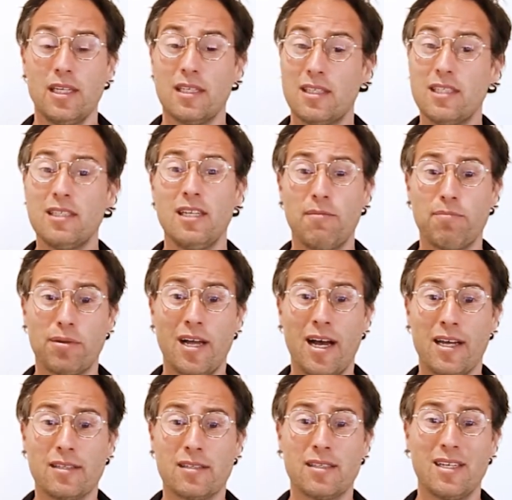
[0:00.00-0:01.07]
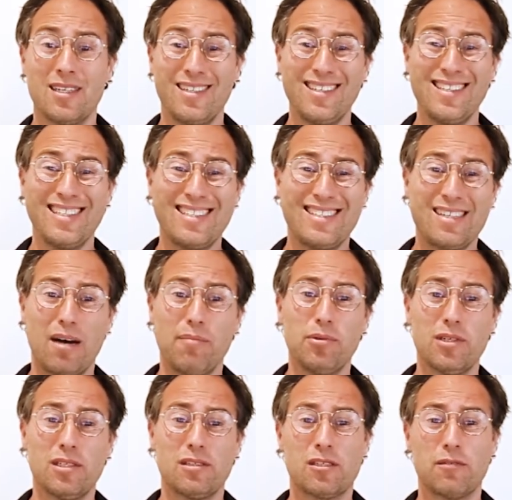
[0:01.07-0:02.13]
Disney Plus nearly doubled
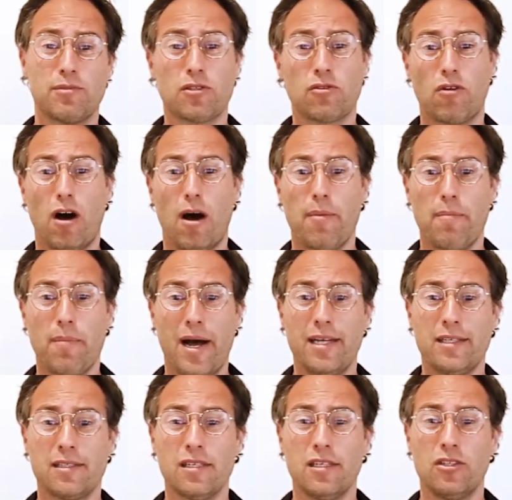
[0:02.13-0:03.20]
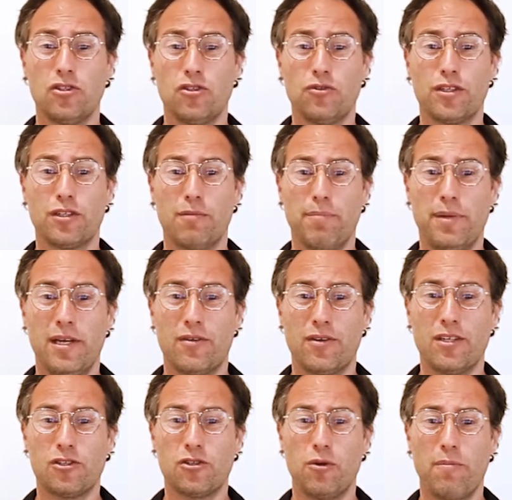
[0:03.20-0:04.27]
its subscriber base during the
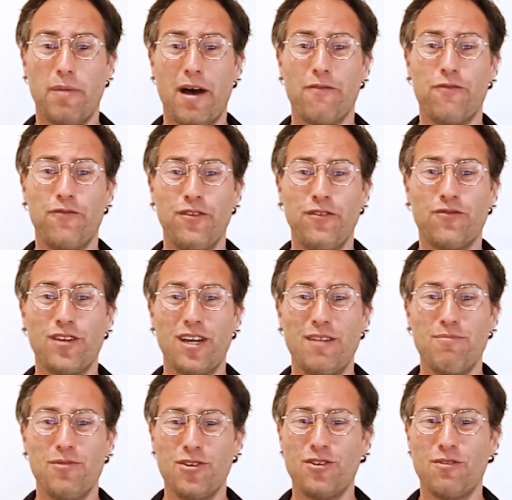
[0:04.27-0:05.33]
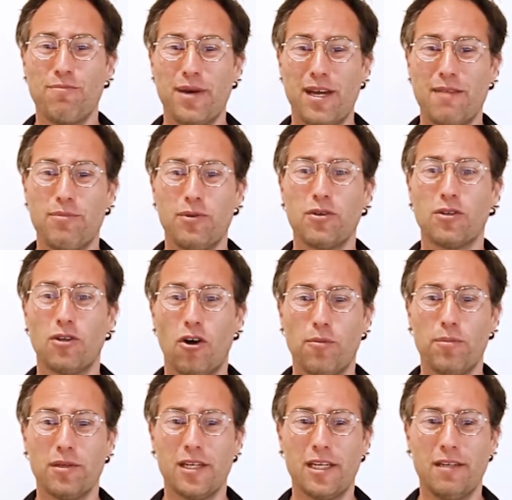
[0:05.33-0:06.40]
period to about 15 million people
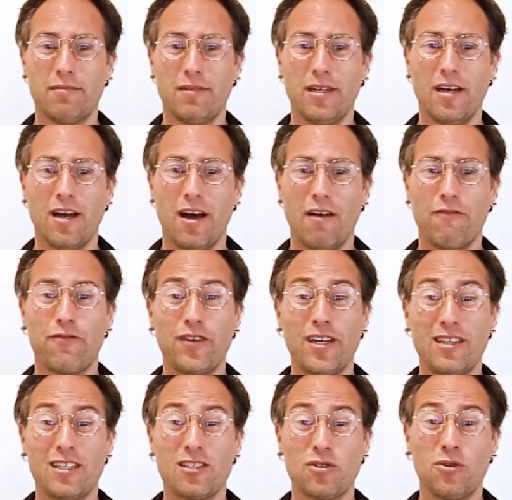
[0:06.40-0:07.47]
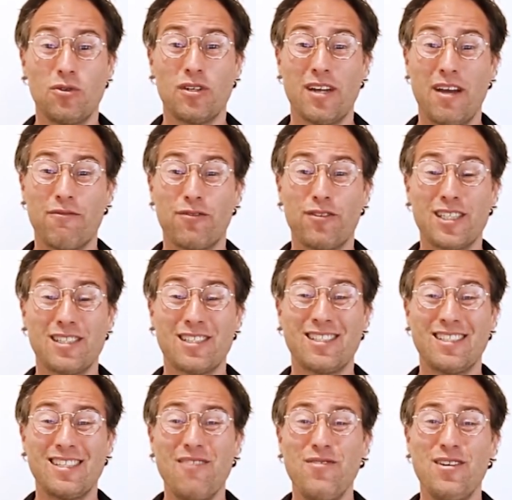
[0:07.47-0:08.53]
globally, a feat that took Netflix
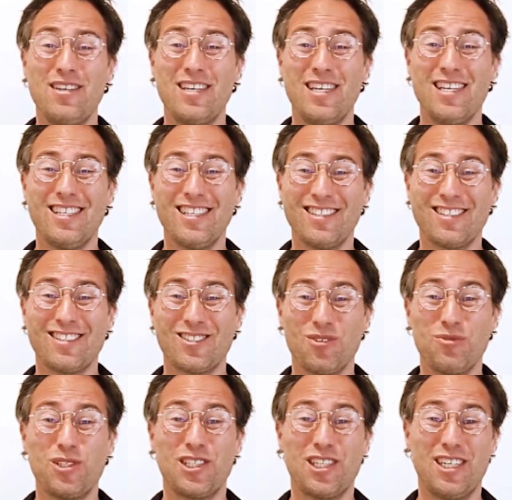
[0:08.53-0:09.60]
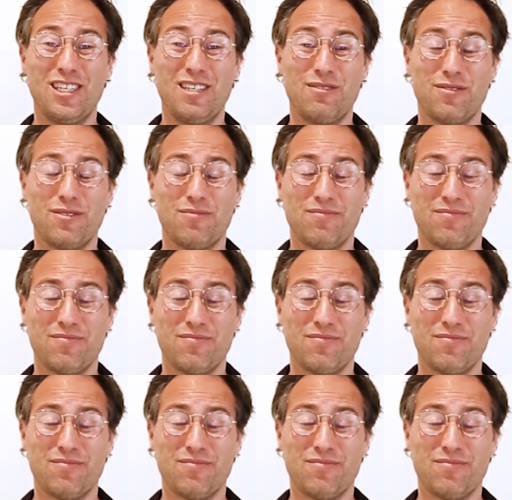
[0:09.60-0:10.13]
7 years to achieve.